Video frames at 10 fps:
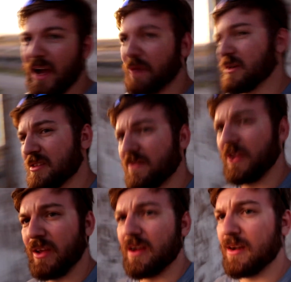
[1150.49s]
I wasn't
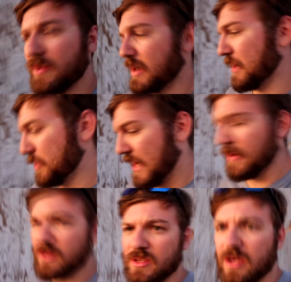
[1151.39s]
feeling hungry a couple
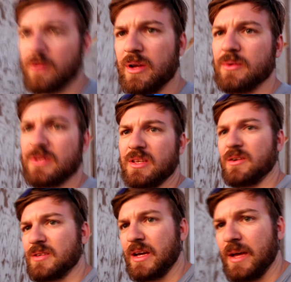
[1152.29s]
hours ago when it was
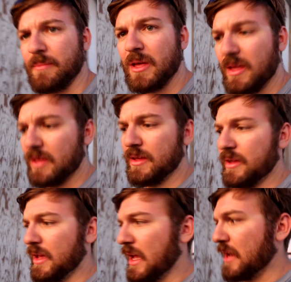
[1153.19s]
dinner time,
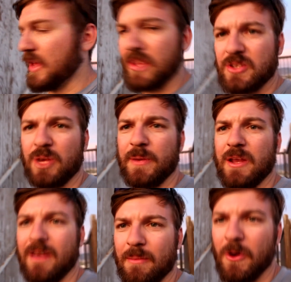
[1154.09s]
and nothing's open
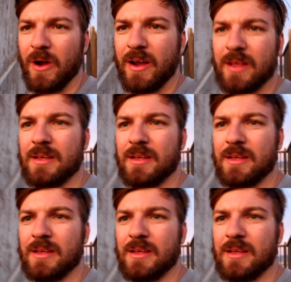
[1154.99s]
here anymore.